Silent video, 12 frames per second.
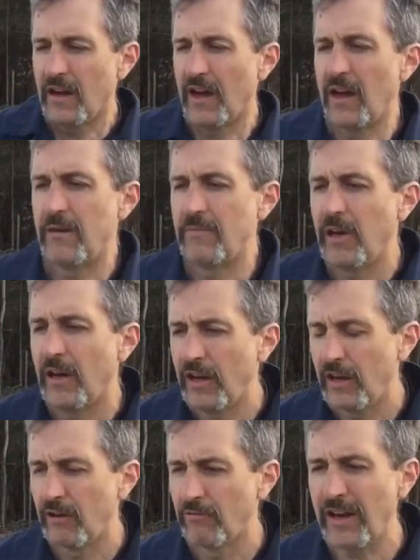um,
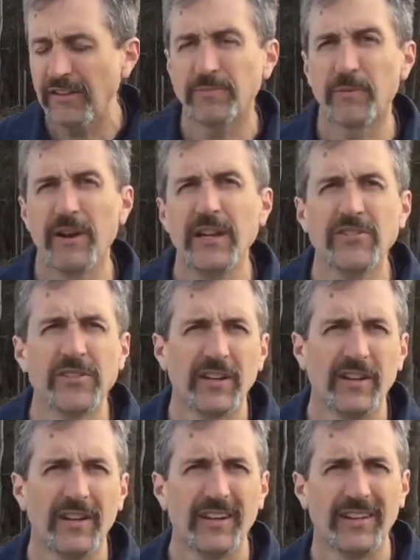
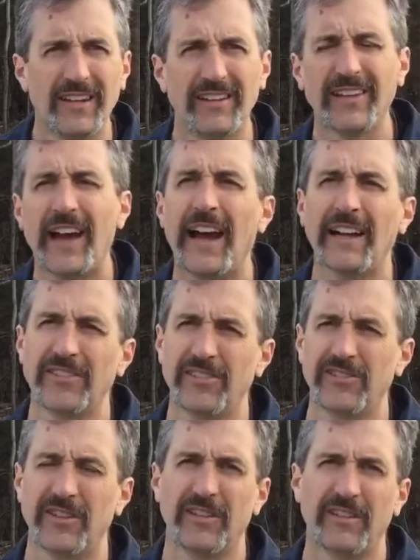respiration needs
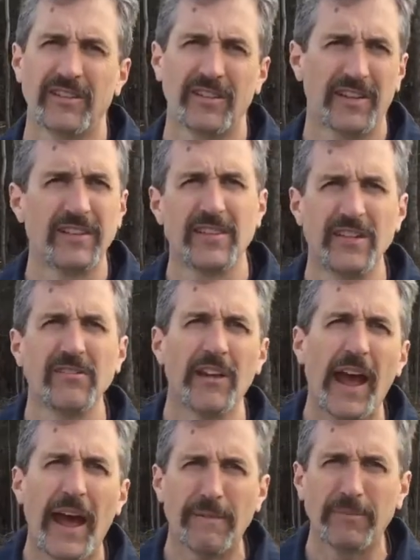oxygen to continue
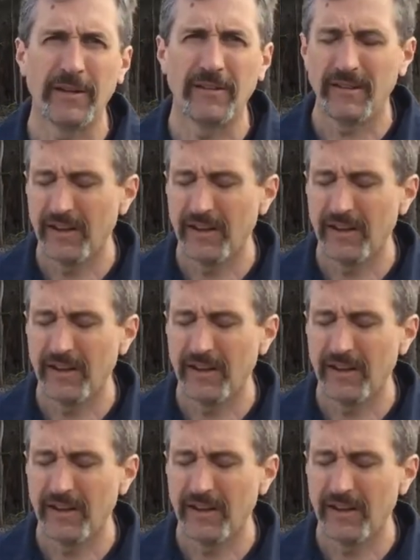to happen.